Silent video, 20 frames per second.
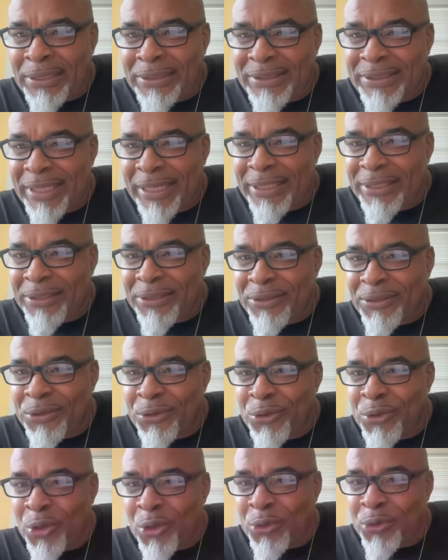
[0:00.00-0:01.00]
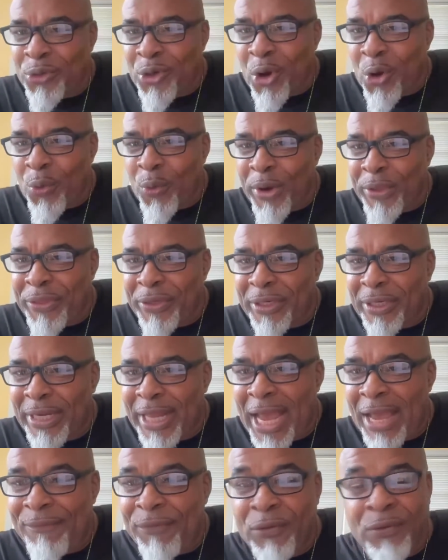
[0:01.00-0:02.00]
Say you don't know whether to
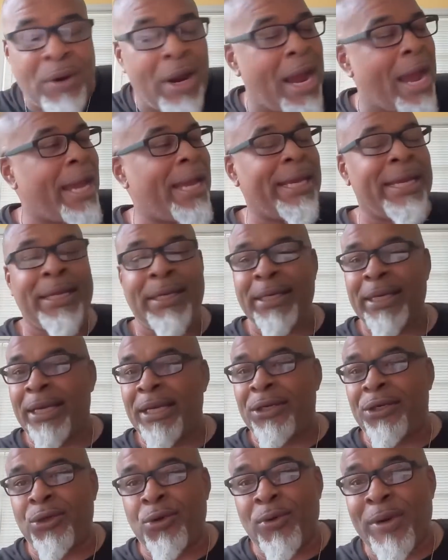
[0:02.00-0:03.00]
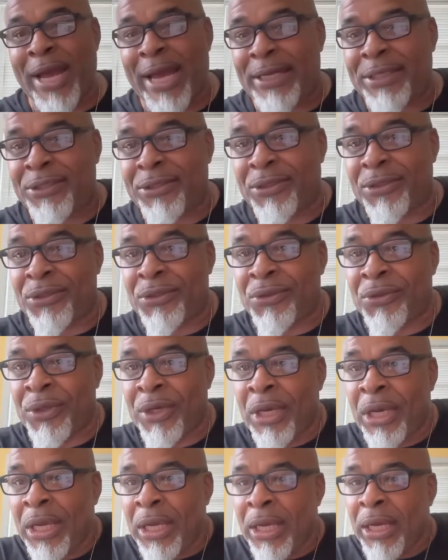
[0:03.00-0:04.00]
laugh or cry. It it do that to you.
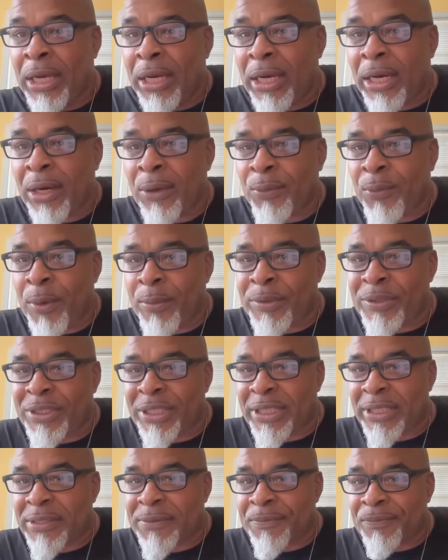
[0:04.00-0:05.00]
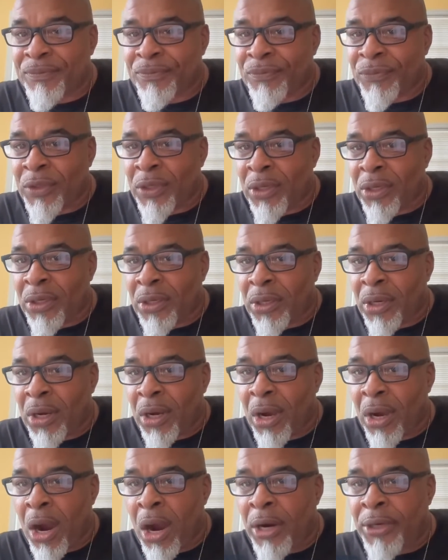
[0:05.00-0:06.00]
Uh, what was this?
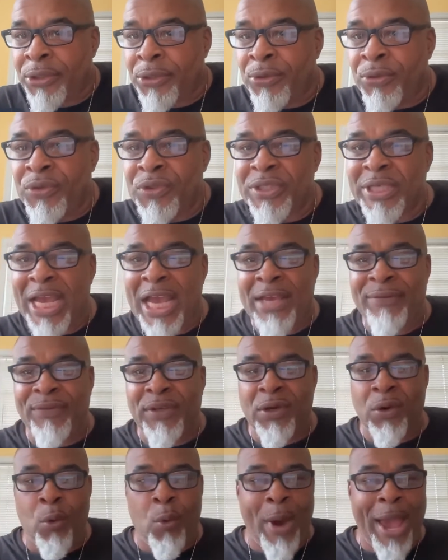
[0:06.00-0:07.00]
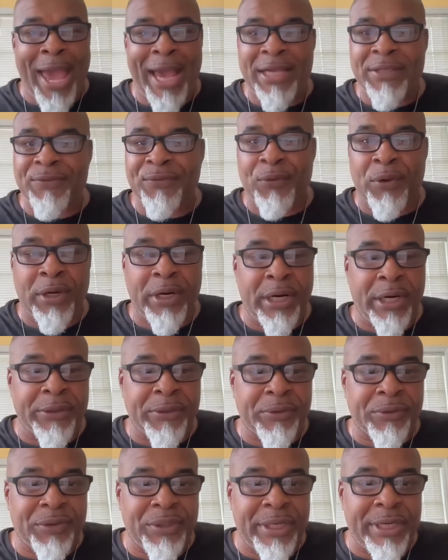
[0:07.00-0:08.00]
Are you saving wax for other